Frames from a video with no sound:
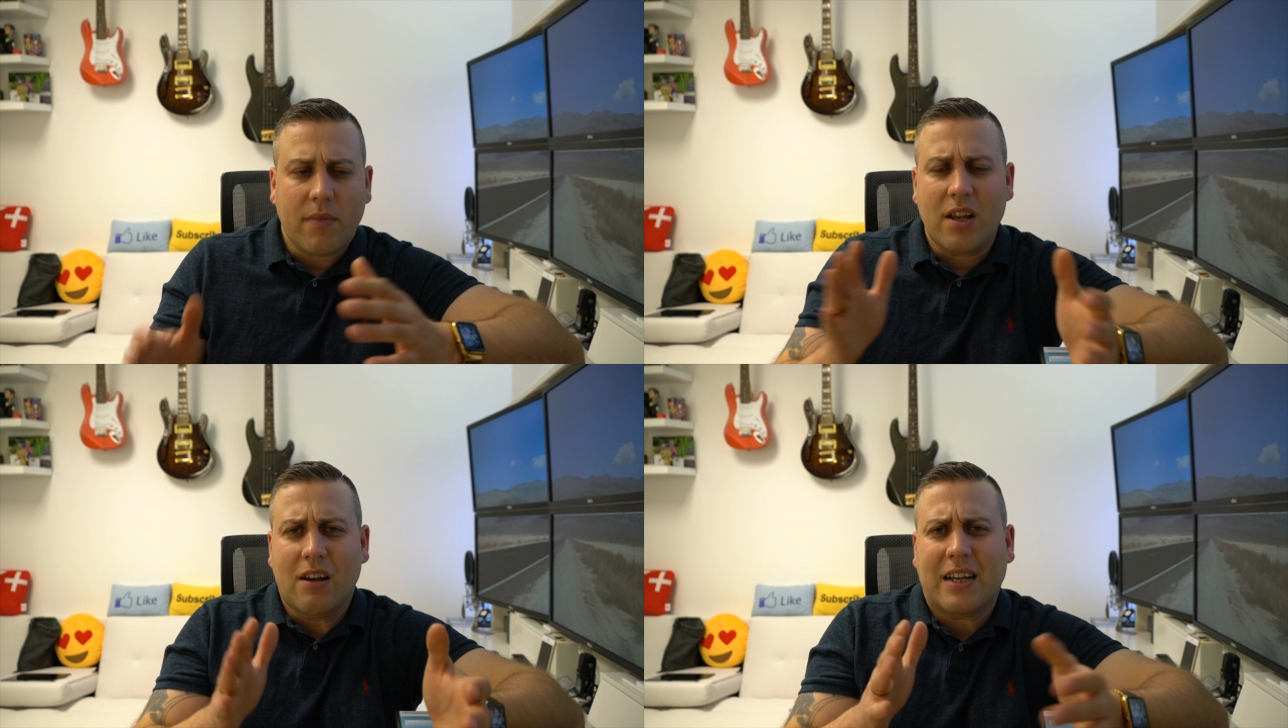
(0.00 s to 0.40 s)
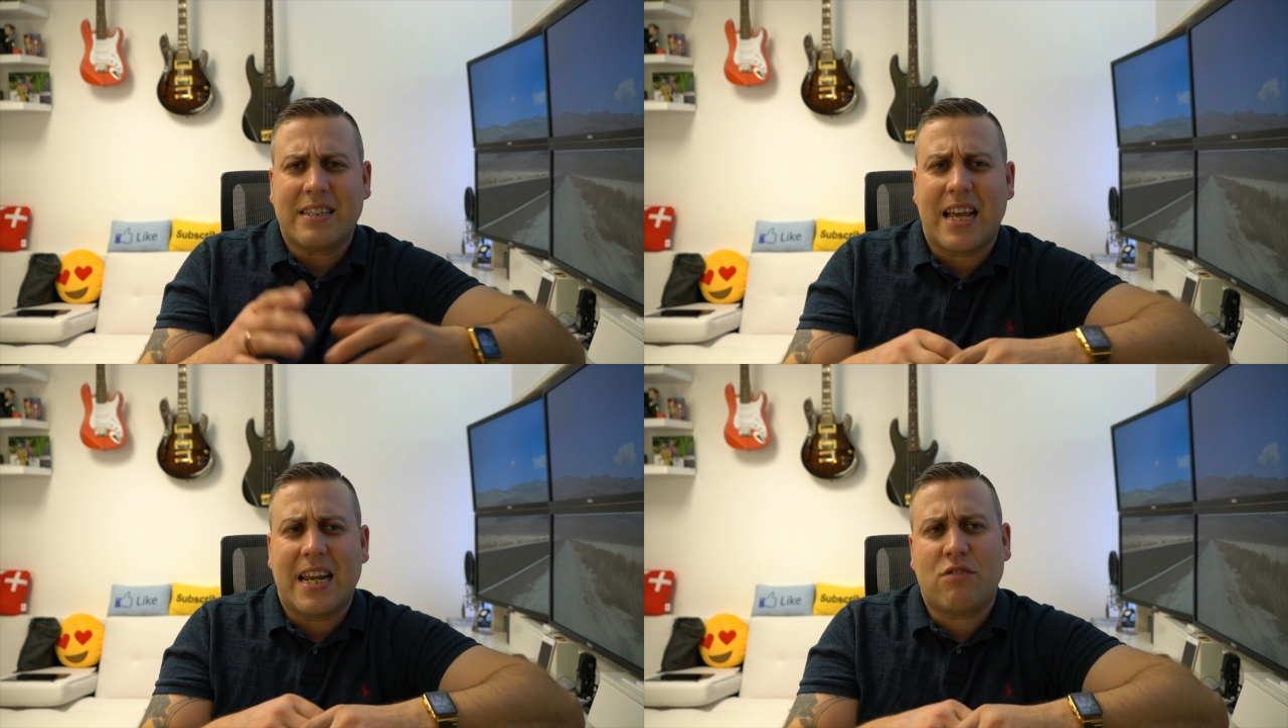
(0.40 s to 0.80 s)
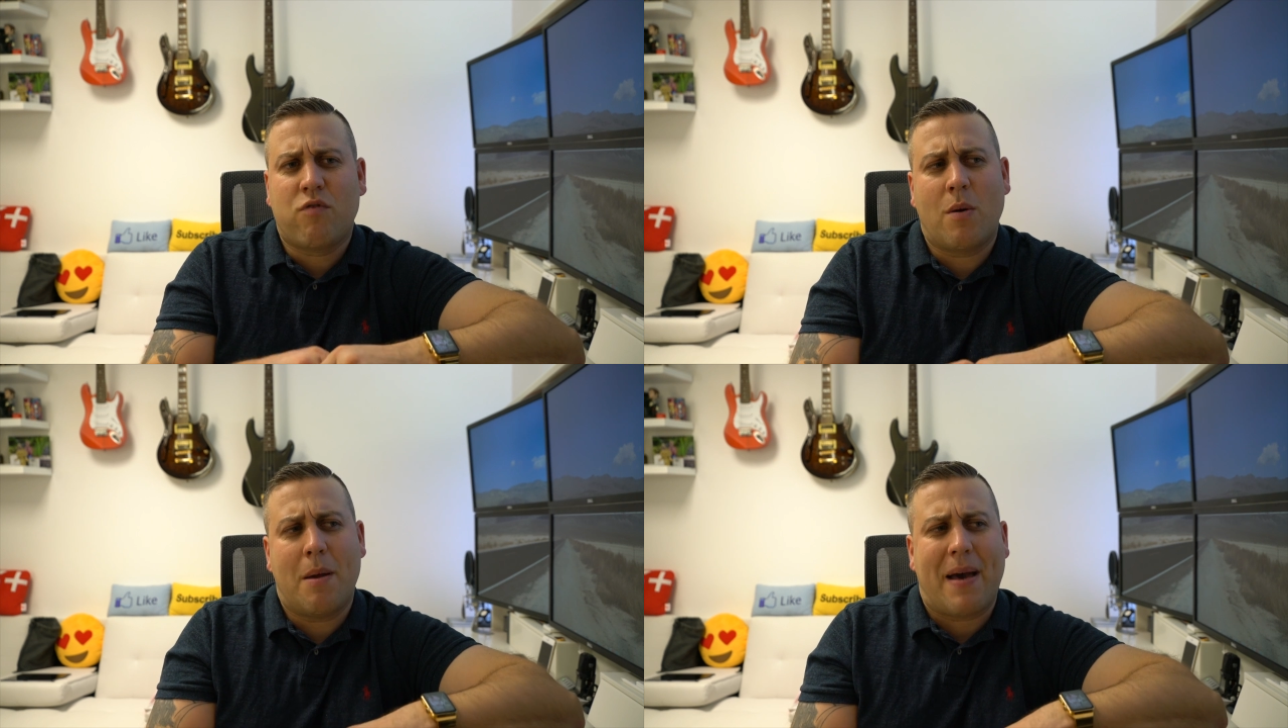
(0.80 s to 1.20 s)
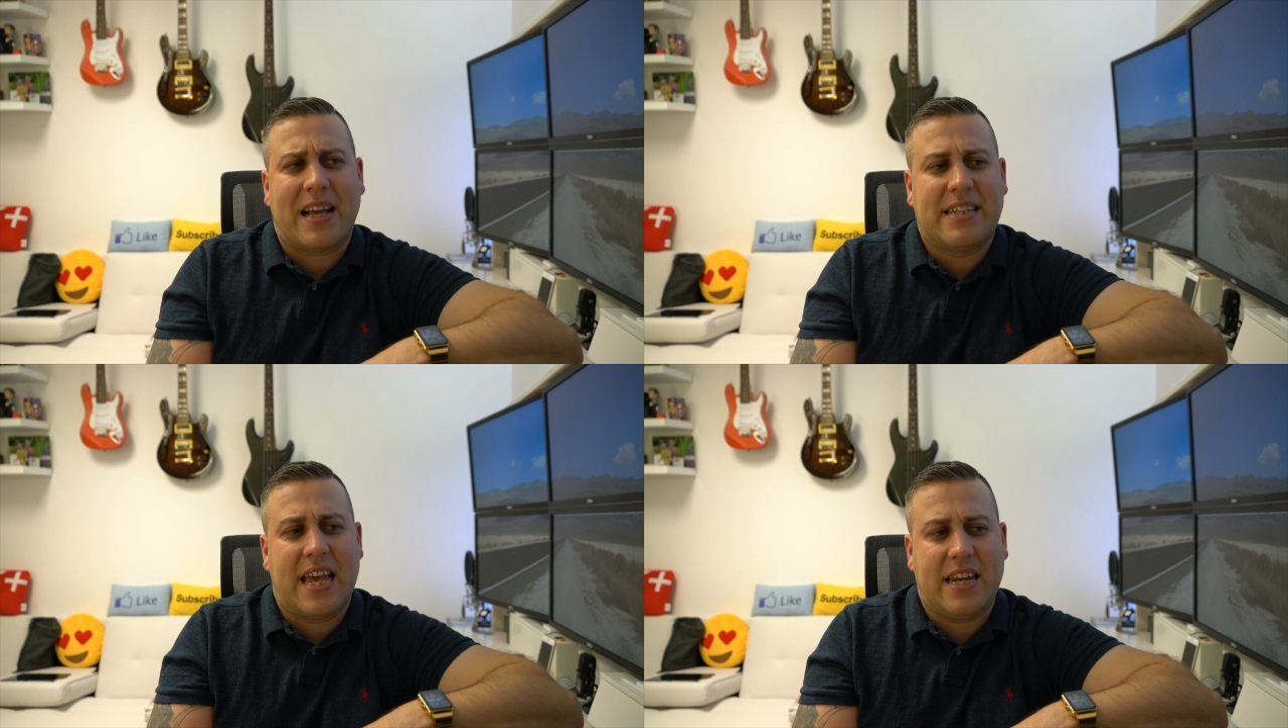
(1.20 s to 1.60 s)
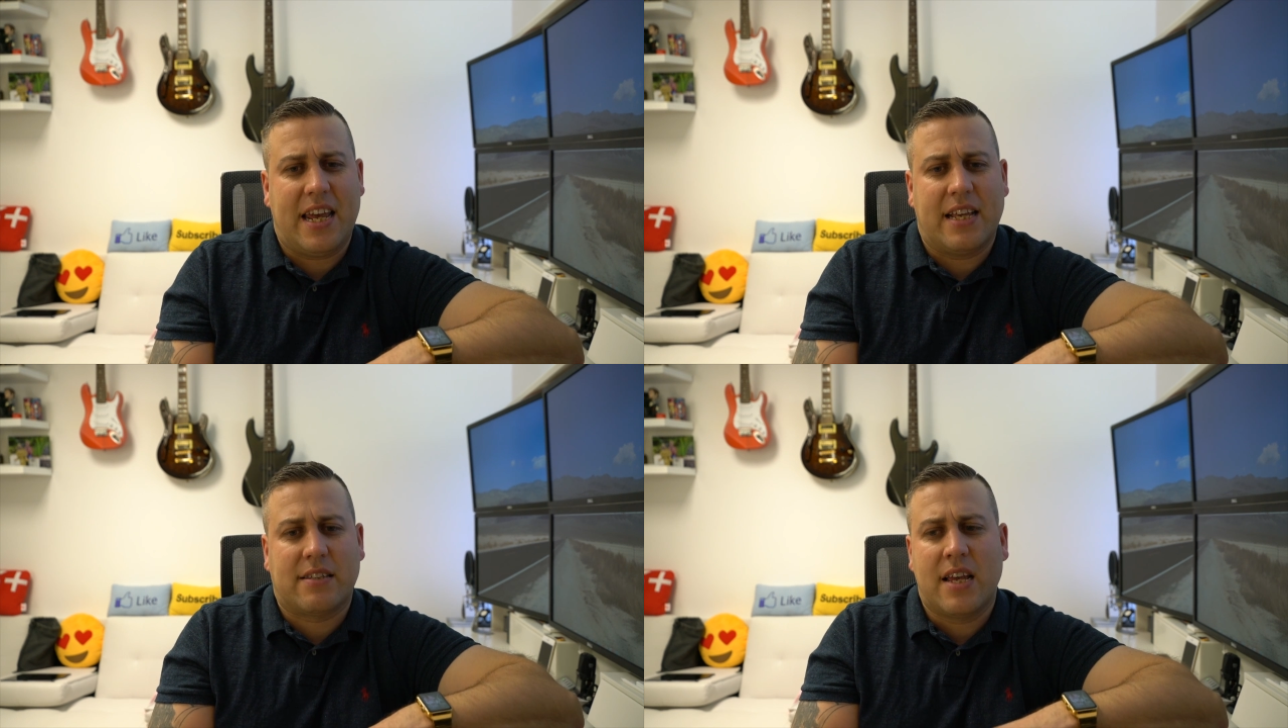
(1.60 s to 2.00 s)
like I say, let's roll it back 10
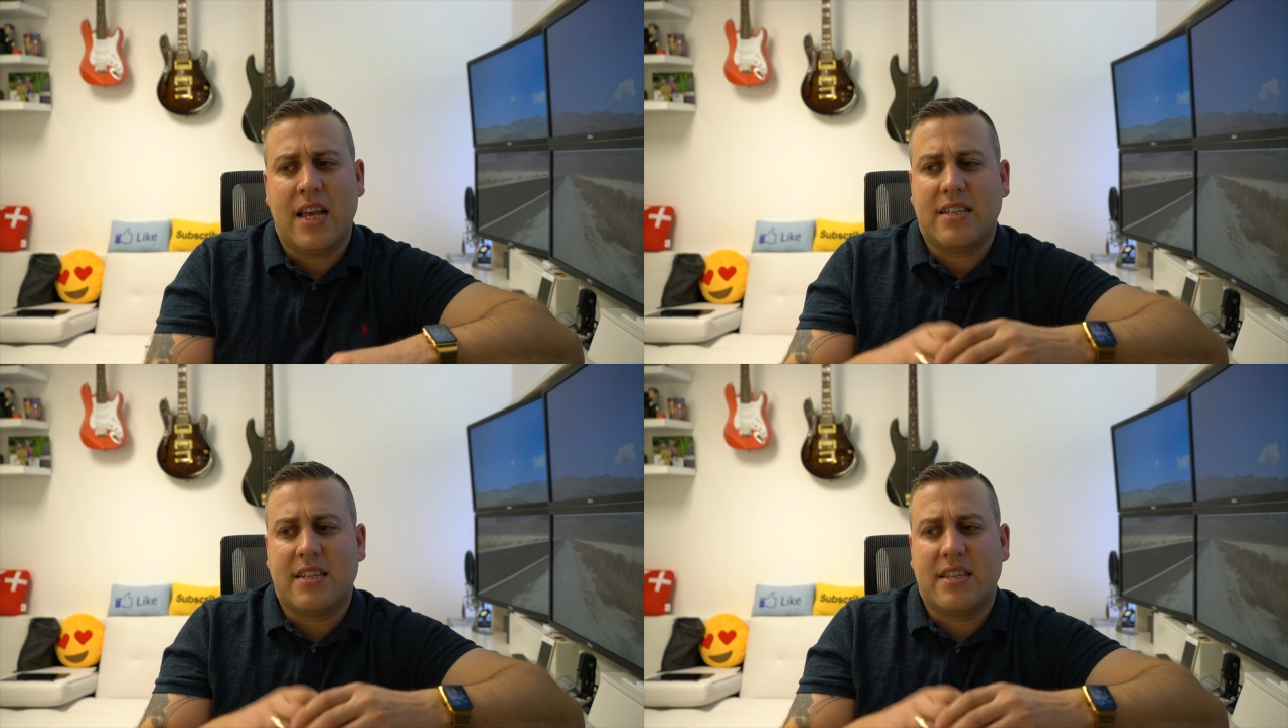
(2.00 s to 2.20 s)
years.